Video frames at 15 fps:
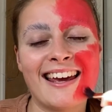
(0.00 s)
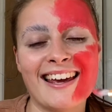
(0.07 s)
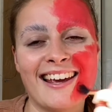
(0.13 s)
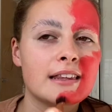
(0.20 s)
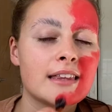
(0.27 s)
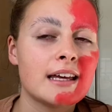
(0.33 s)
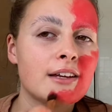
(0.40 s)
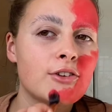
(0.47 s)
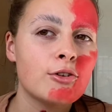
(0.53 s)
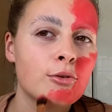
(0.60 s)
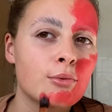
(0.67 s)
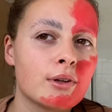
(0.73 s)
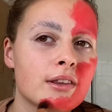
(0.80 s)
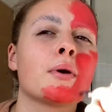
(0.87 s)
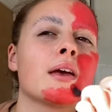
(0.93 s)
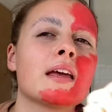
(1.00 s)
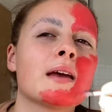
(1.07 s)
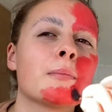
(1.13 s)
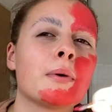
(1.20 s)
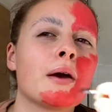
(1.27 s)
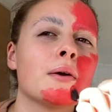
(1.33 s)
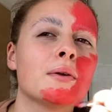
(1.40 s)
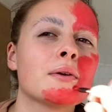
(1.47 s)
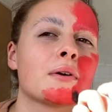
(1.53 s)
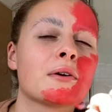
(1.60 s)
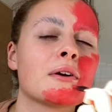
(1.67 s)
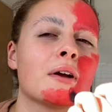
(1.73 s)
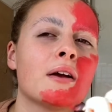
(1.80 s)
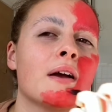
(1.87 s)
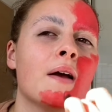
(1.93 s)
The issue with putting a powder
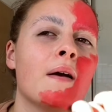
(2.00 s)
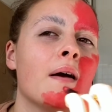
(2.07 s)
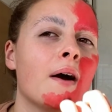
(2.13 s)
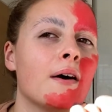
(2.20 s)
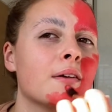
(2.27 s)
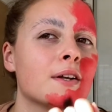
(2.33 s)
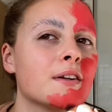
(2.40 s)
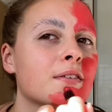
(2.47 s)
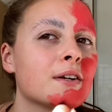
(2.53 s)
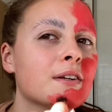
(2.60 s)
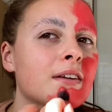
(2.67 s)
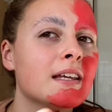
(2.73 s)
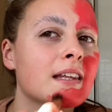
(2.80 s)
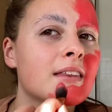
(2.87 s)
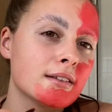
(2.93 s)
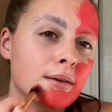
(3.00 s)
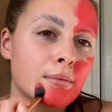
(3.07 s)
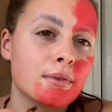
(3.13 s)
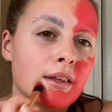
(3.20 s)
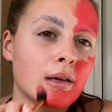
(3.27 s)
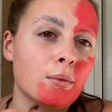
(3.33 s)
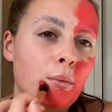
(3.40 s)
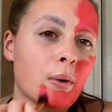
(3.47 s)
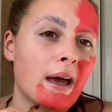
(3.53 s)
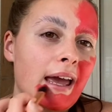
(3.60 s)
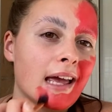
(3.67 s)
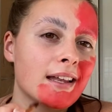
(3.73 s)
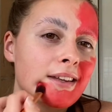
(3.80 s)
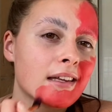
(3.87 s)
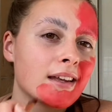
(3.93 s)
underneath something
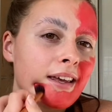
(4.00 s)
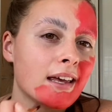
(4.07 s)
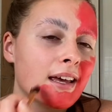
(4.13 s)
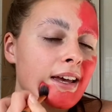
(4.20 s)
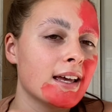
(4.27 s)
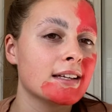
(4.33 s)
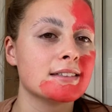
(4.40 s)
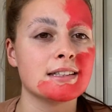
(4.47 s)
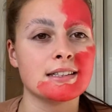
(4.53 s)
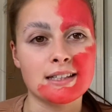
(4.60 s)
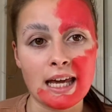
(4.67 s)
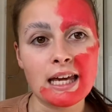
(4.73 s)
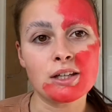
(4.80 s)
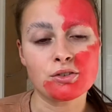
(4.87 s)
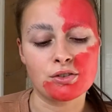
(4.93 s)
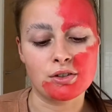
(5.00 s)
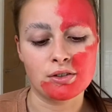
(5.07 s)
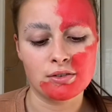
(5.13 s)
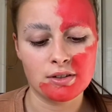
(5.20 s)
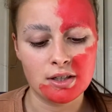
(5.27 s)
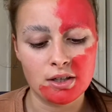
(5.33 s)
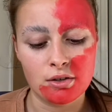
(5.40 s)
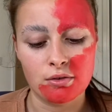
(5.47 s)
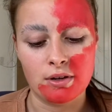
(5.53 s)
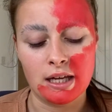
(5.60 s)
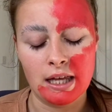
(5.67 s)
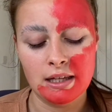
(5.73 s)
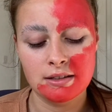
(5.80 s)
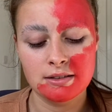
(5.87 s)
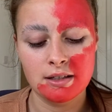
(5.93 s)
wet is the texture that it
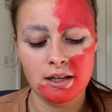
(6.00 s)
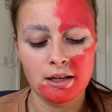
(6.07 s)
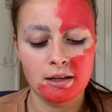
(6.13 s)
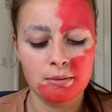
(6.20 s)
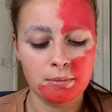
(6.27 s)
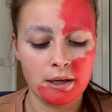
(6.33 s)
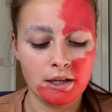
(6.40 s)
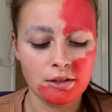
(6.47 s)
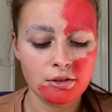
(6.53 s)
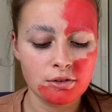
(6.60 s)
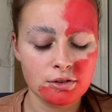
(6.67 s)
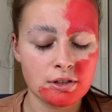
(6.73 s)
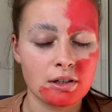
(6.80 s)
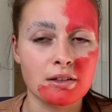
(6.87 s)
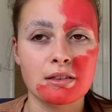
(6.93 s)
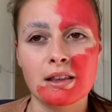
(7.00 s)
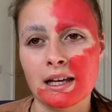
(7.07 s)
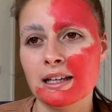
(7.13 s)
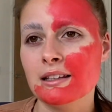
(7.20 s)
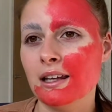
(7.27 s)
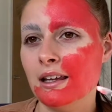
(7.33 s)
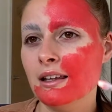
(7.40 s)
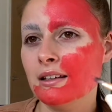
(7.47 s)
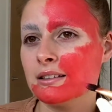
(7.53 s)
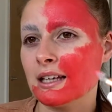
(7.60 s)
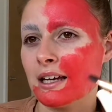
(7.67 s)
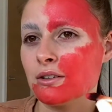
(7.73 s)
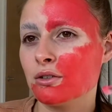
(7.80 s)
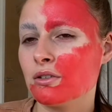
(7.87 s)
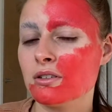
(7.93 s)
creates. But under certain lighting,
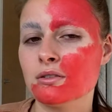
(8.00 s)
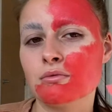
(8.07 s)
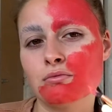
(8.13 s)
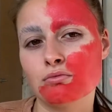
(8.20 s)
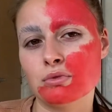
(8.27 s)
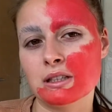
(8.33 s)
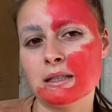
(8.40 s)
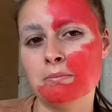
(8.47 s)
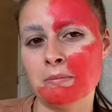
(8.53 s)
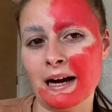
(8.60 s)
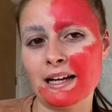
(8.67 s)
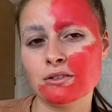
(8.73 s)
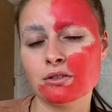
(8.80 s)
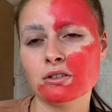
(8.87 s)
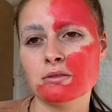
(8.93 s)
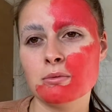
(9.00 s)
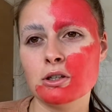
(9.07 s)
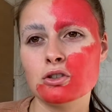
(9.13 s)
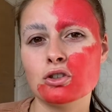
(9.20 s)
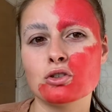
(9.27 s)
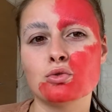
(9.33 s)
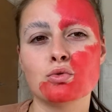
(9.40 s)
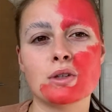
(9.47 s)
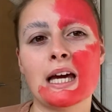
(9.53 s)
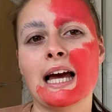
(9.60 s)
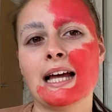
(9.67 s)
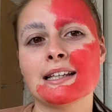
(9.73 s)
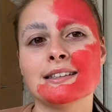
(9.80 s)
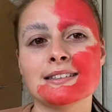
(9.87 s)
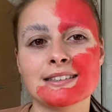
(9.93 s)
texture doesn't really matter as much because you
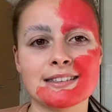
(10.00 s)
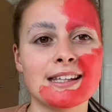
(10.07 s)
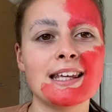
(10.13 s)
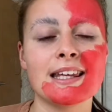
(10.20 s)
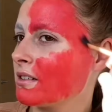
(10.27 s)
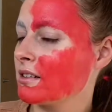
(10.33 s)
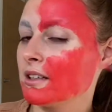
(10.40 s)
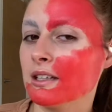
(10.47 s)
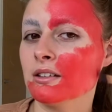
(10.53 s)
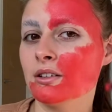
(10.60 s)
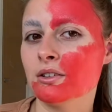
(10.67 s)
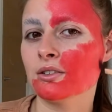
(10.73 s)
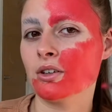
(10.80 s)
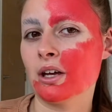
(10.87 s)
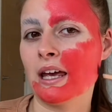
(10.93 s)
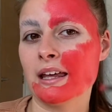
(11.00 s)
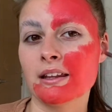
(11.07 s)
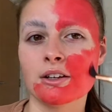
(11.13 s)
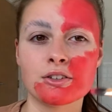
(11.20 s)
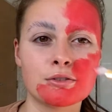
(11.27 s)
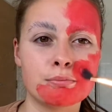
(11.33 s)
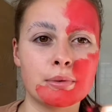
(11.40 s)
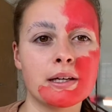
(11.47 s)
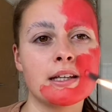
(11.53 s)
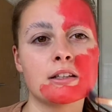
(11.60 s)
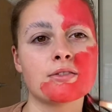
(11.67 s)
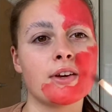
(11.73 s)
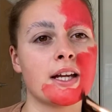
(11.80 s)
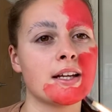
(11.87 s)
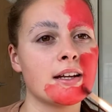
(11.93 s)
can't see. This looks hellish, but it's
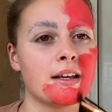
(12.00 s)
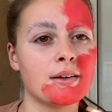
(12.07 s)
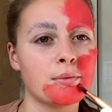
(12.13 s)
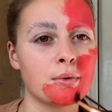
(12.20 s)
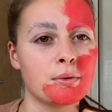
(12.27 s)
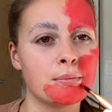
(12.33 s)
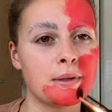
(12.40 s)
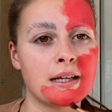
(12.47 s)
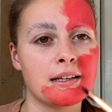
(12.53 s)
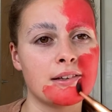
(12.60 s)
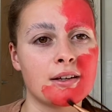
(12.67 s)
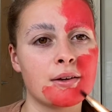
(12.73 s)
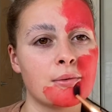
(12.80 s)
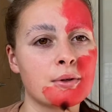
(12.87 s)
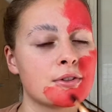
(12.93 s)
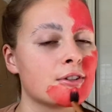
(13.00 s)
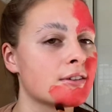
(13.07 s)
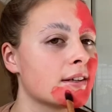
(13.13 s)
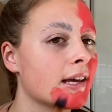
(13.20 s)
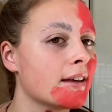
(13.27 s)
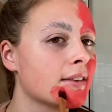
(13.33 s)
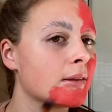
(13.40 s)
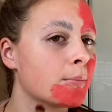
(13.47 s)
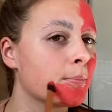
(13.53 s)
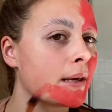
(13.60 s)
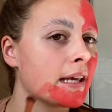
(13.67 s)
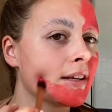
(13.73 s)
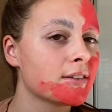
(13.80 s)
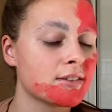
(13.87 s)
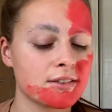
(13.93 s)
fine, it will blend out. We're just getting the
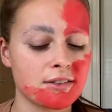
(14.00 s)
base.